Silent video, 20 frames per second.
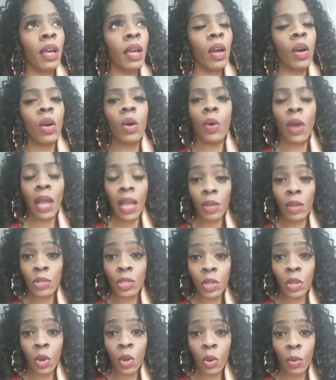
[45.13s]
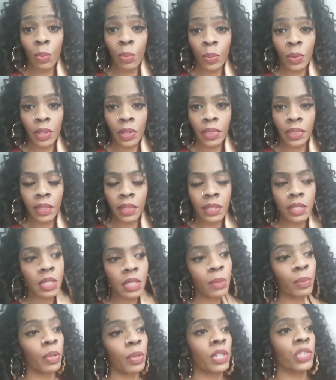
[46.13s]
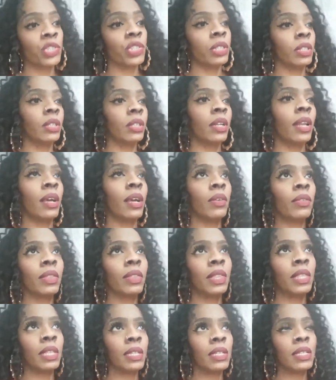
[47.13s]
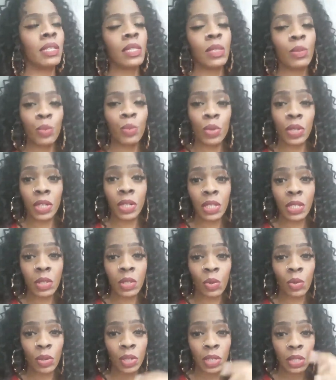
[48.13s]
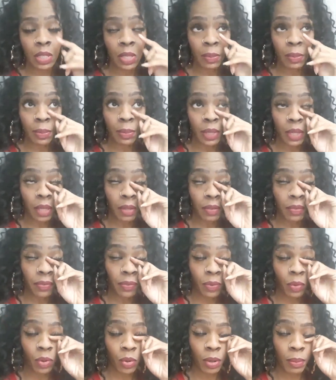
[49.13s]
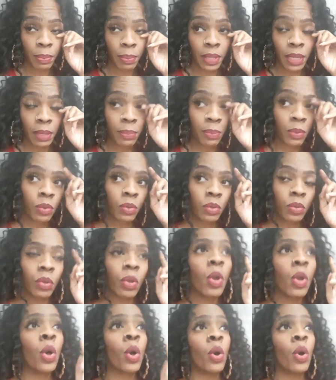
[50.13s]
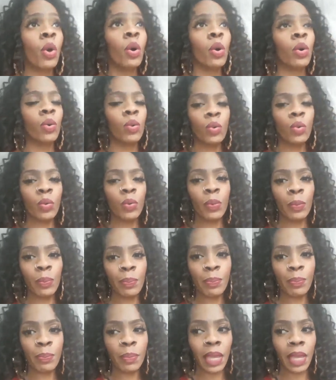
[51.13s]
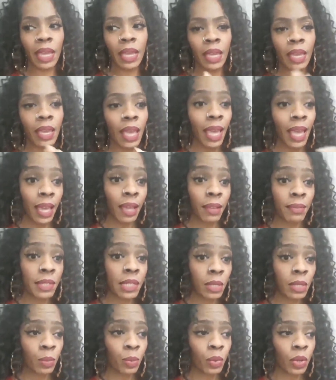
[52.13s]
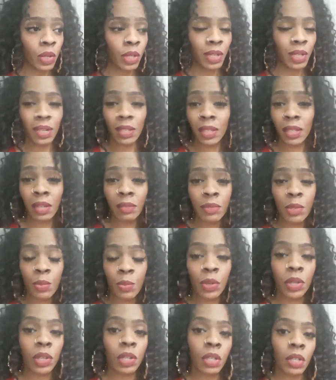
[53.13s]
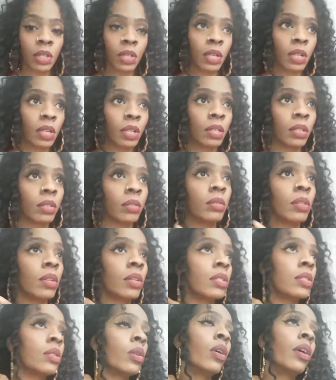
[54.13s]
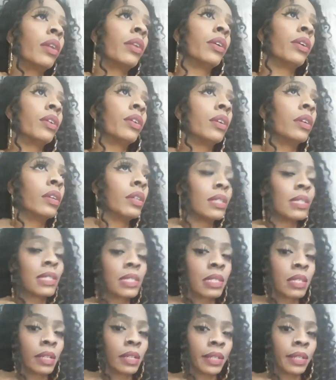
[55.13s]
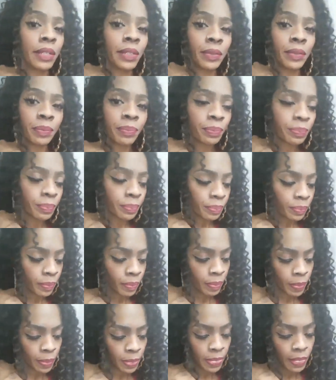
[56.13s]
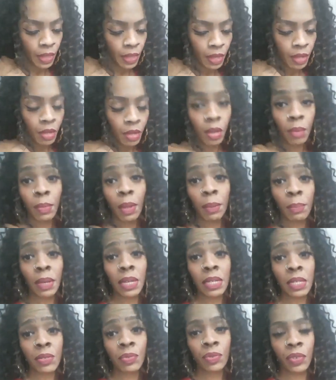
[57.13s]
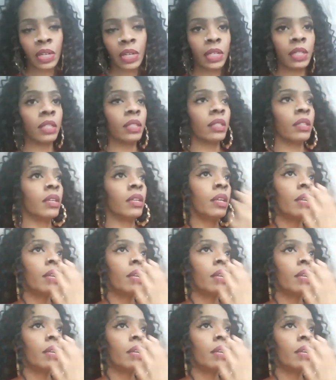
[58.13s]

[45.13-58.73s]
Oh, how to cope with depression. Now, this one is going to be for people who may have someone, a loved one, a daughter, a son, a best friend